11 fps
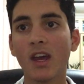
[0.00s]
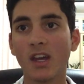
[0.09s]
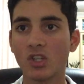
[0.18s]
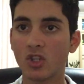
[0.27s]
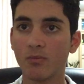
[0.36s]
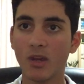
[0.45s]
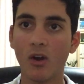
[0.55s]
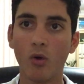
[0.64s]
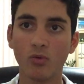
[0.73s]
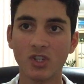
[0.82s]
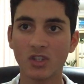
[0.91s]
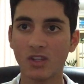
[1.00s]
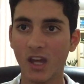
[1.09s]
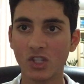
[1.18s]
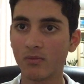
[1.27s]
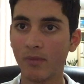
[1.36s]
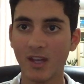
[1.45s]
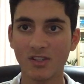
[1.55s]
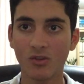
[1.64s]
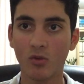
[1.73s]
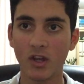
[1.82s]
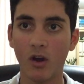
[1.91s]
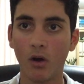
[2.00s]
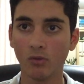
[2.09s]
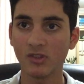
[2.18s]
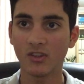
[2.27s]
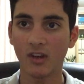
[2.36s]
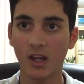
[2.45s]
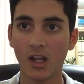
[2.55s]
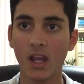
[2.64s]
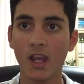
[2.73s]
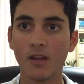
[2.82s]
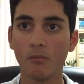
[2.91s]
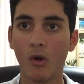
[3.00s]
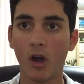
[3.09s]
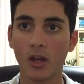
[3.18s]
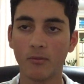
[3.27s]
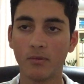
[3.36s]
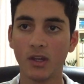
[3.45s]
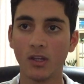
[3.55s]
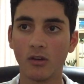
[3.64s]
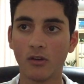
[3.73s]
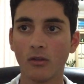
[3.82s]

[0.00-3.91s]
it should be they should basically alternate, in my opinion.